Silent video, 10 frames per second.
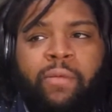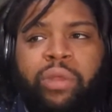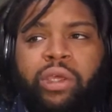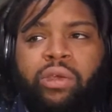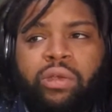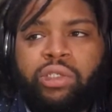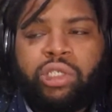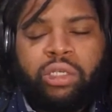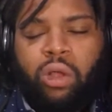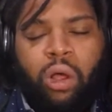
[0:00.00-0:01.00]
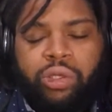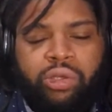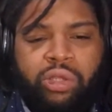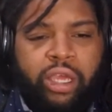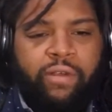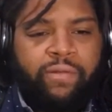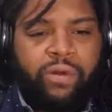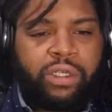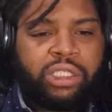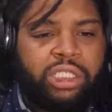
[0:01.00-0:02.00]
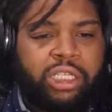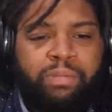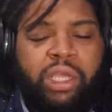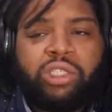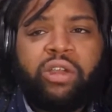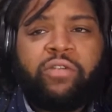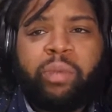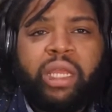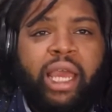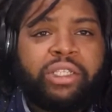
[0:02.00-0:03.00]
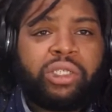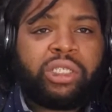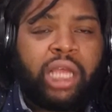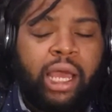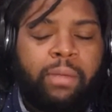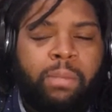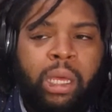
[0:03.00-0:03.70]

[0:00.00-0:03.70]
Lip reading: Like all you're there for is to just make sure everybody has a good time.